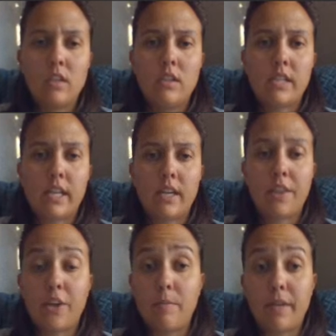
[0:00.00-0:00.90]
So
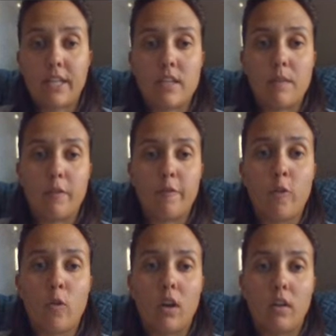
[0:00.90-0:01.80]
third biggest number,
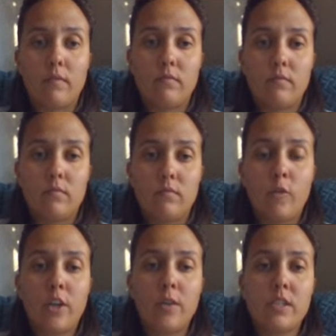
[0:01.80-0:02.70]
4.
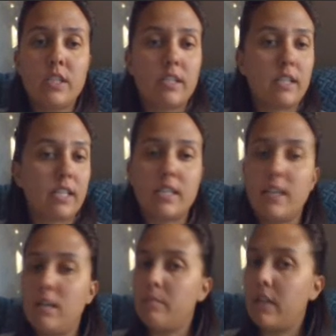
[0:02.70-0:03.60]
4 goes into
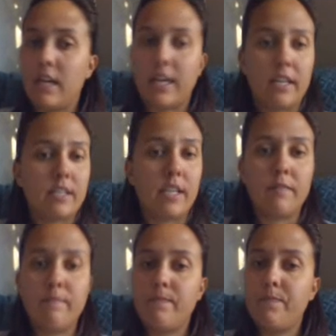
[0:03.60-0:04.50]
16, but not
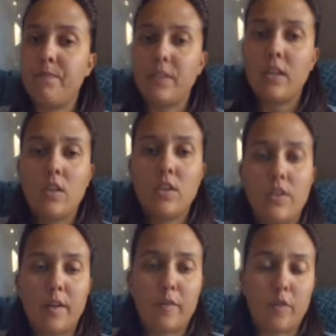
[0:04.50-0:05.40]
18.
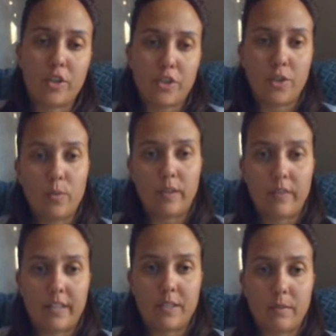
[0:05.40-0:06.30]
Therefore, 2 would have
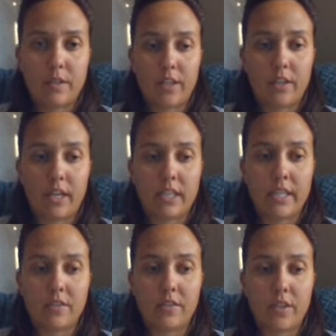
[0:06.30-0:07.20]
had to have been the correct
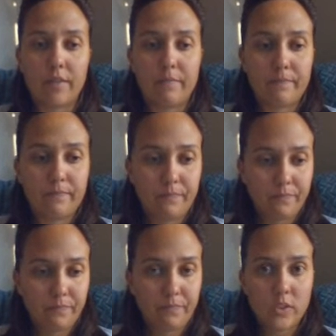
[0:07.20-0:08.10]
answer.
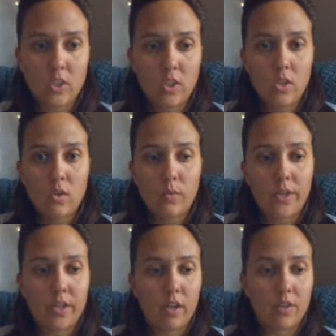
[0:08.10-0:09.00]
We
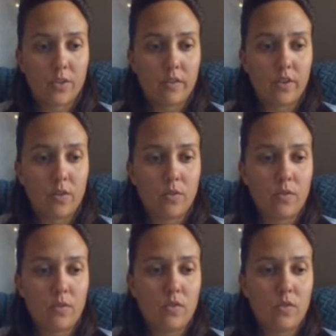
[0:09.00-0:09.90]
could also have
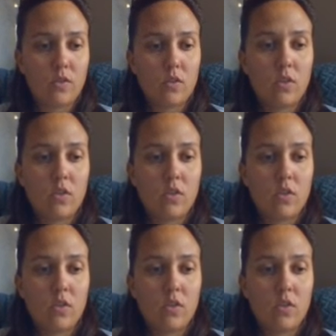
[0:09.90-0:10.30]
used